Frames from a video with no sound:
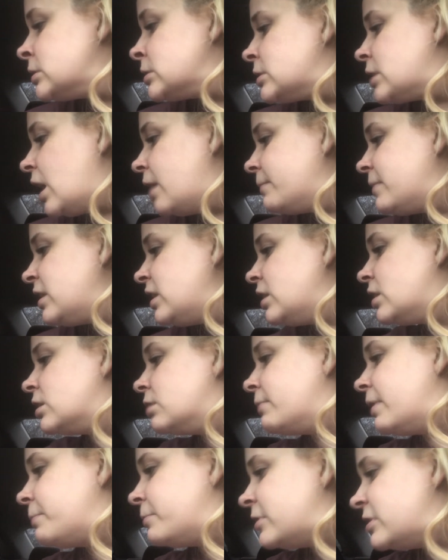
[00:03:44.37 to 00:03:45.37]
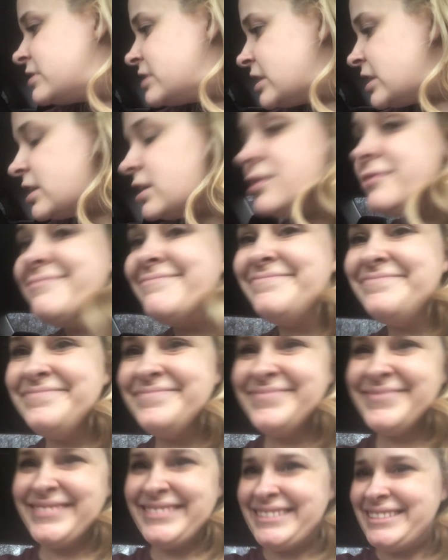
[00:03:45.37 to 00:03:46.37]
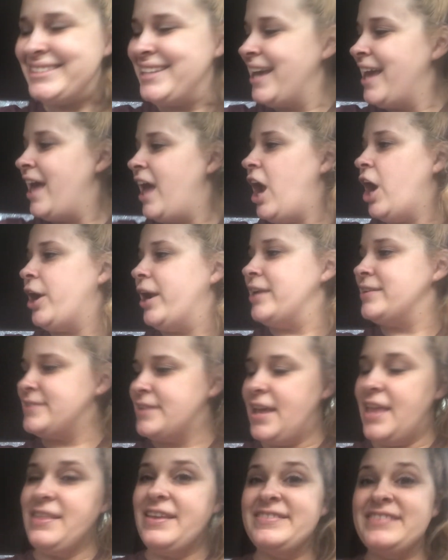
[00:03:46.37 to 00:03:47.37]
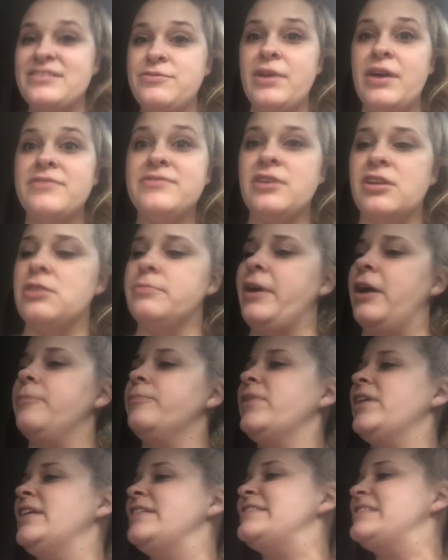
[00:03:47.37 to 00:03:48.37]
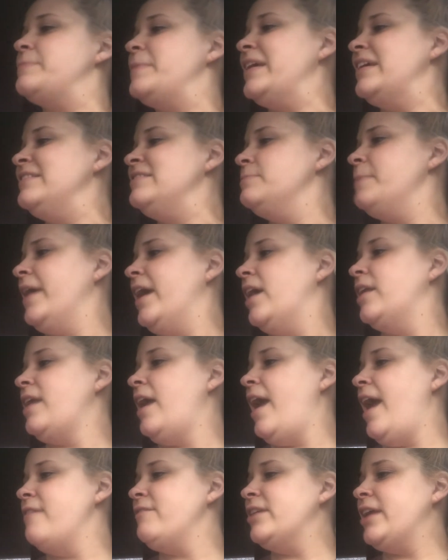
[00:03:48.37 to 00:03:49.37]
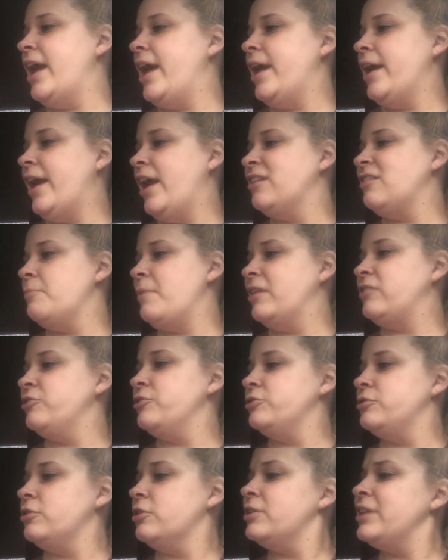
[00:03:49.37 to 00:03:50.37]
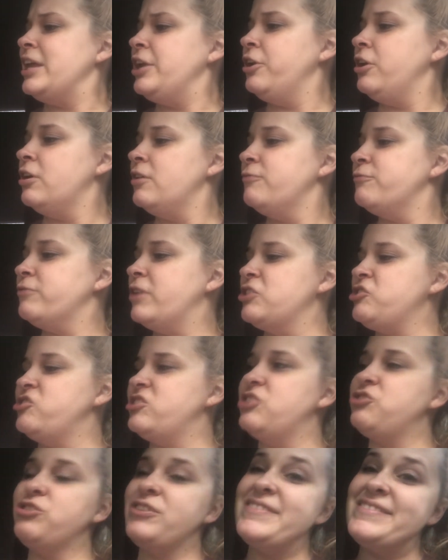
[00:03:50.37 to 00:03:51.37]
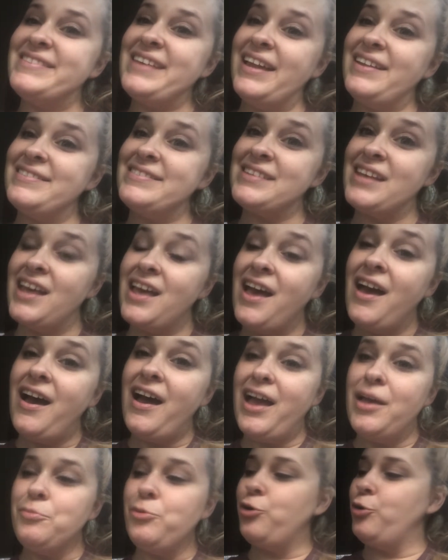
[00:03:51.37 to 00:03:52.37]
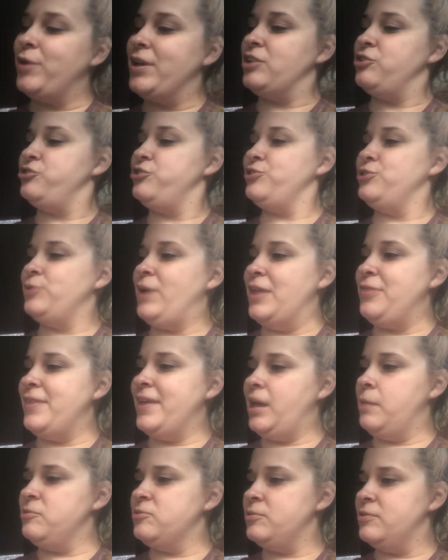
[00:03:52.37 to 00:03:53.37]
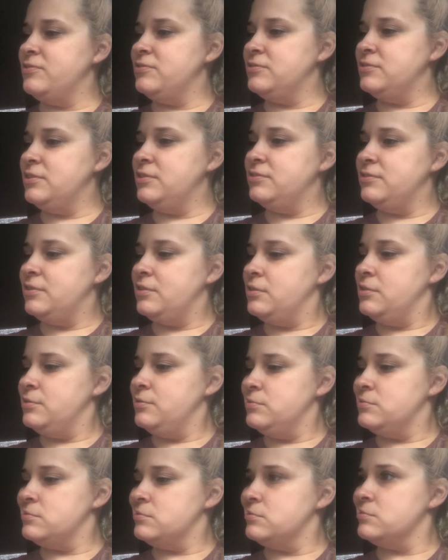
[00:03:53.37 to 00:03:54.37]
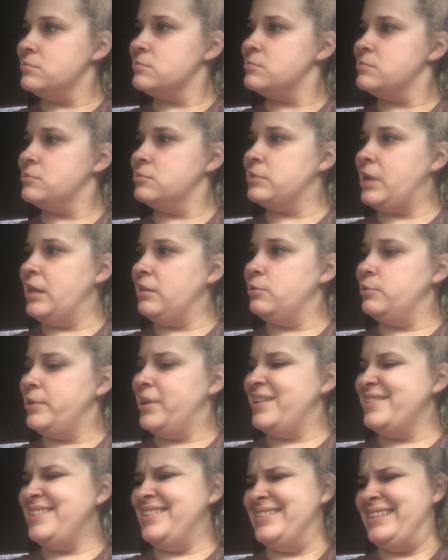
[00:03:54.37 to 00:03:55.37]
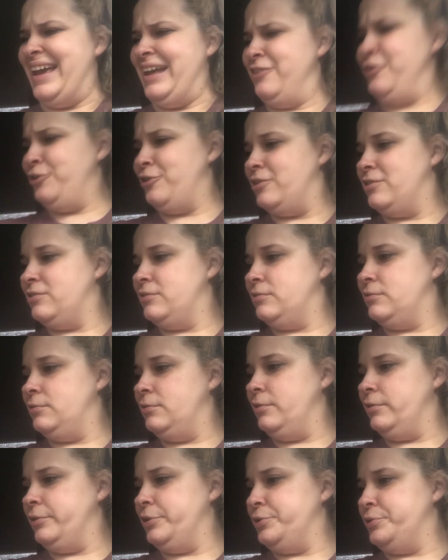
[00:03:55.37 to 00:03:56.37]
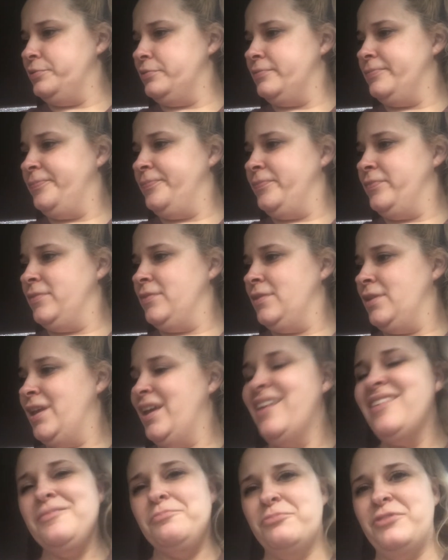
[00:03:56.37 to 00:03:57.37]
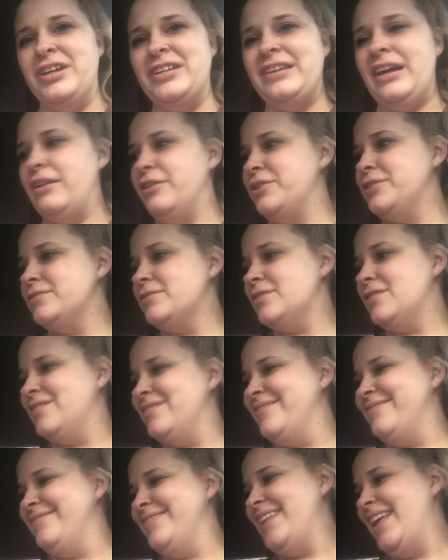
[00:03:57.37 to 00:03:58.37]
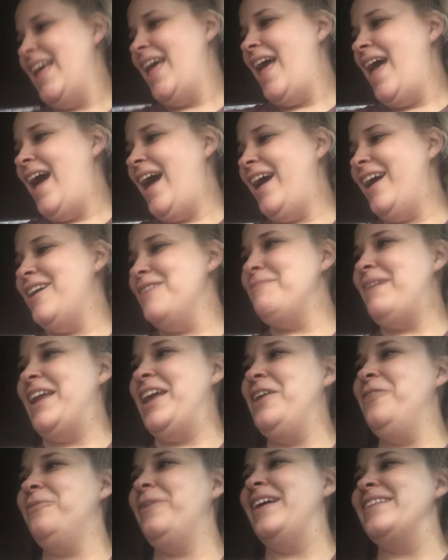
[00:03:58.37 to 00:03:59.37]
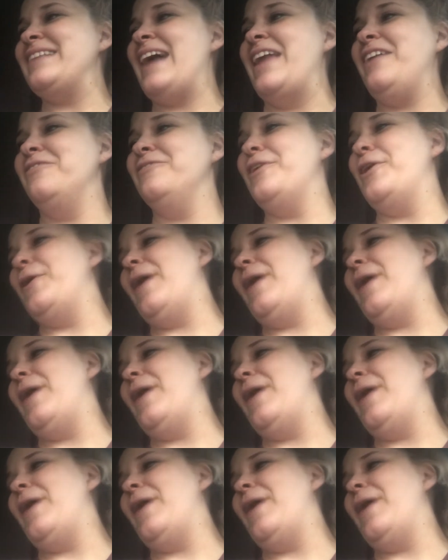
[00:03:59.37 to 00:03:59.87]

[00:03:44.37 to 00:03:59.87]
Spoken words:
Computer, my pretty. Alright, and this is what I was telling you about. It is Spick and Span Everyday Antibacterial Cleaner, Fresh Citrus Scent. I'm going to, I think I'm supposed to dilute those, or dilute it. Is it dilute or dilute? Probably dilute. Anyways, I don't know